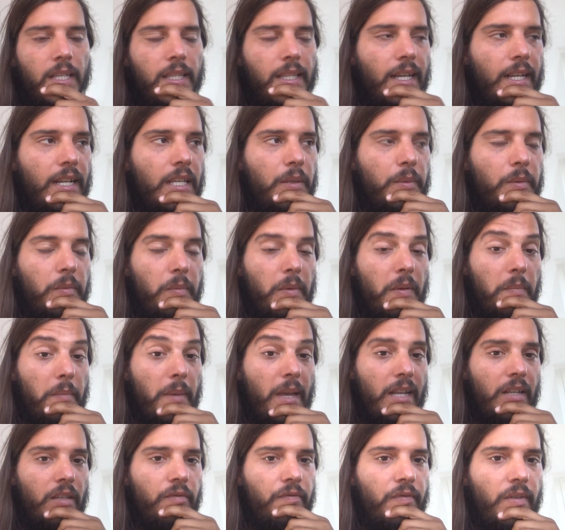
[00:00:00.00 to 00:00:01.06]
that is being
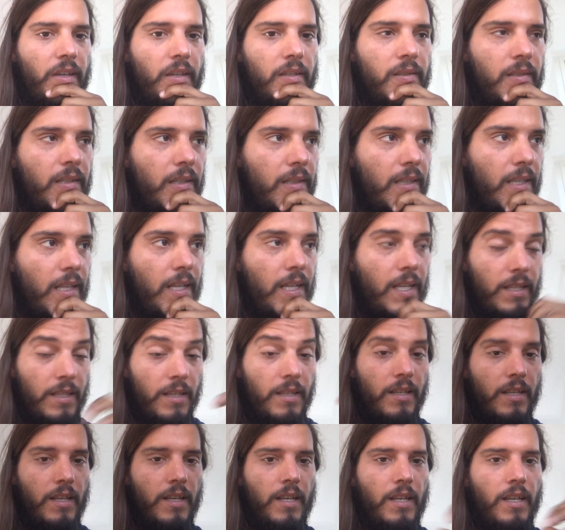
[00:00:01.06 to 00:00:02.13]
manifested,
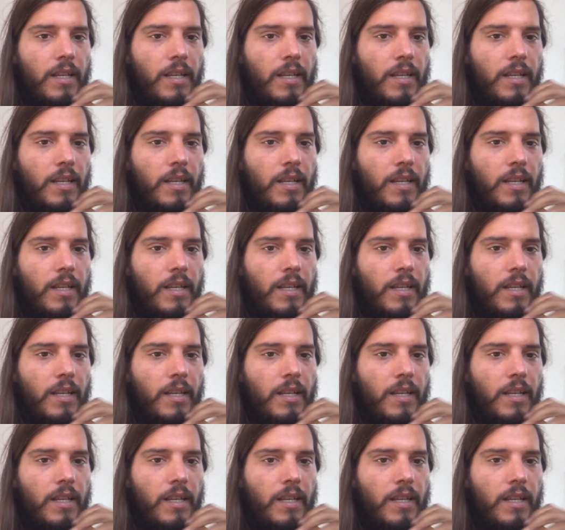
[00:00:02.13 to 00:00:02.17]
that,